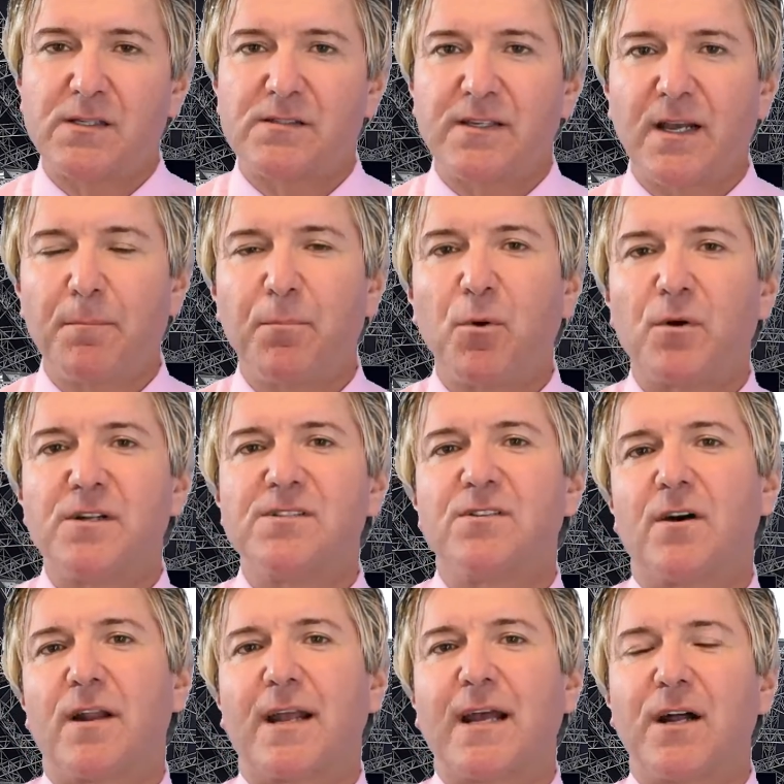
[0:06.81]
Singapore is
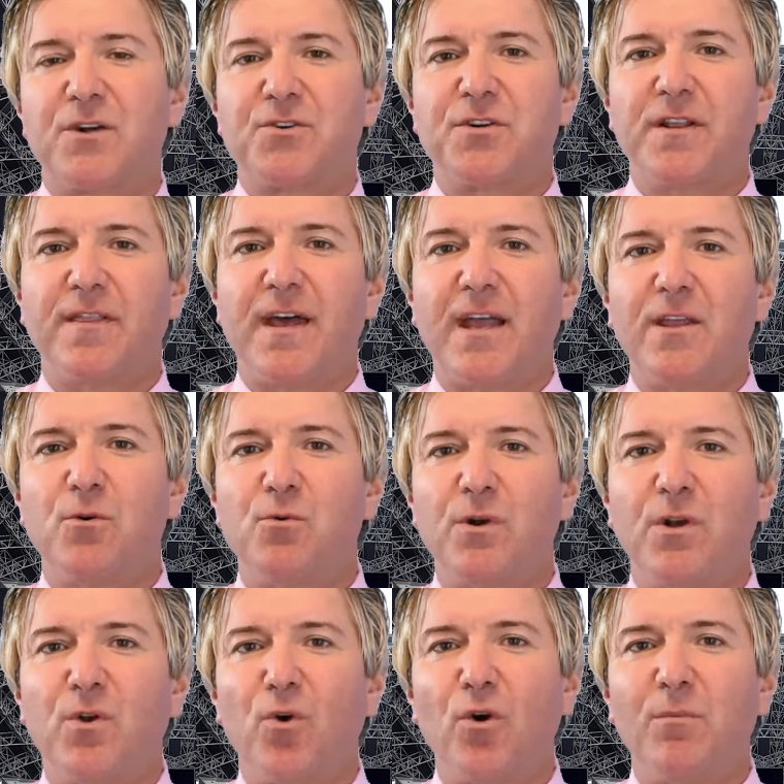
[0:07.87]
not a country that you
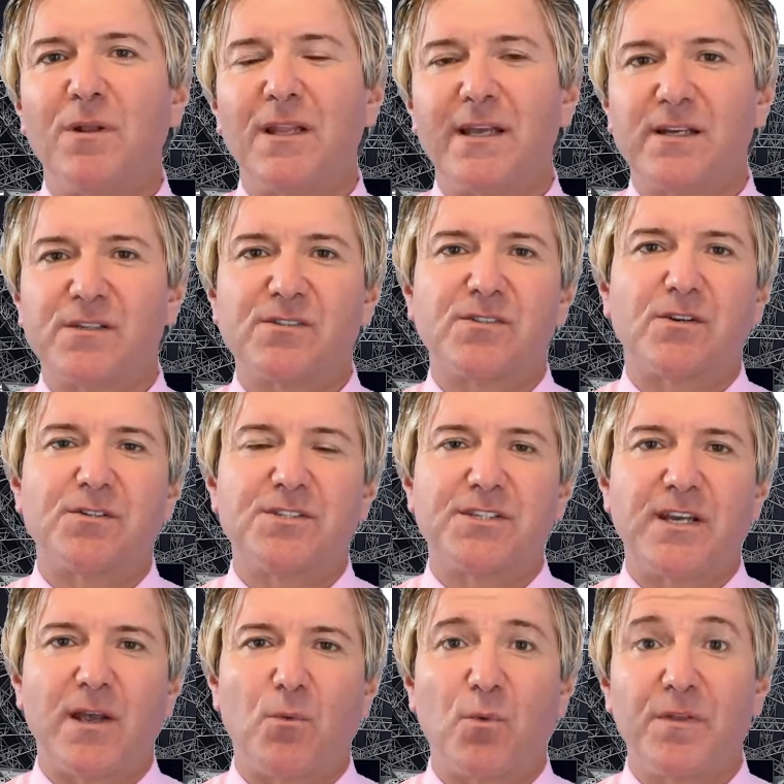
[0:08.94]
would normally
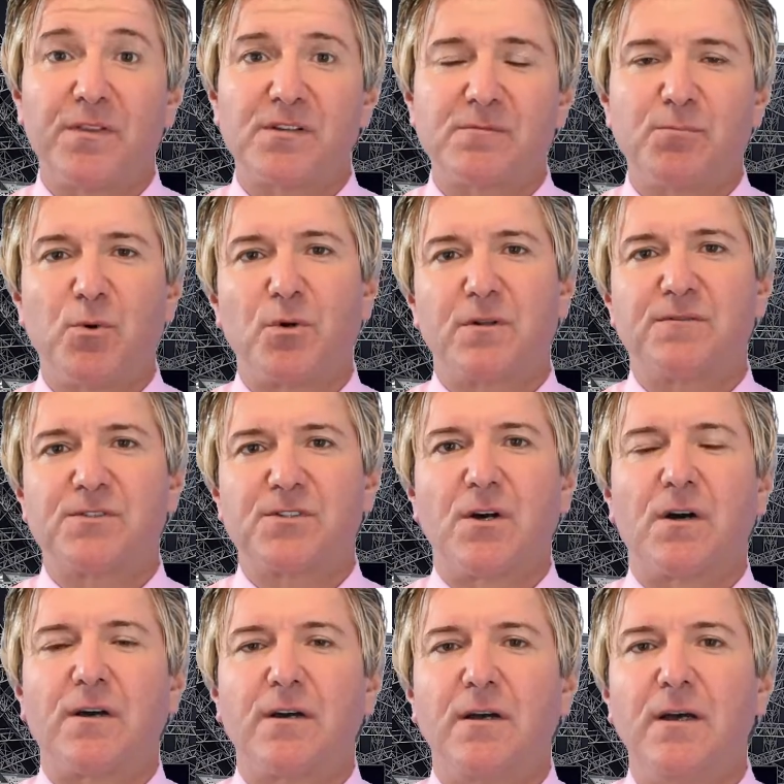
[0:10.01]
associate with the sport of
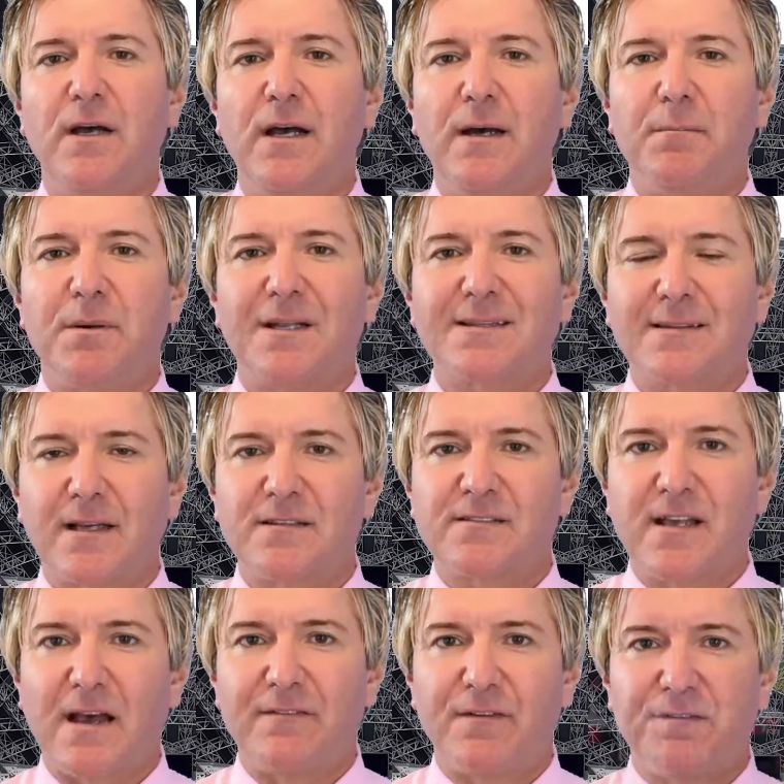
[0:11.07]
soccer, but it does
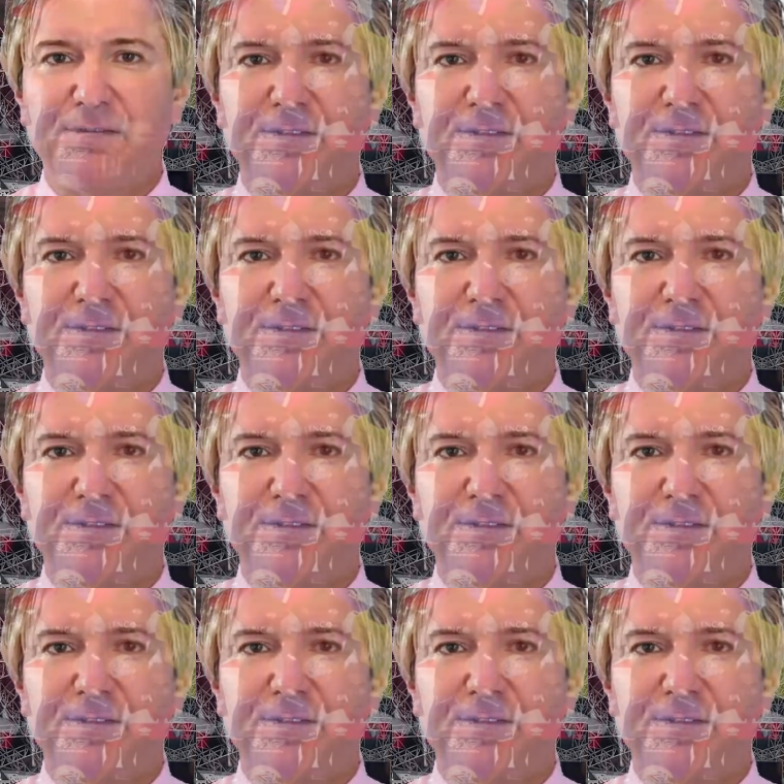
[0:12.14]
have a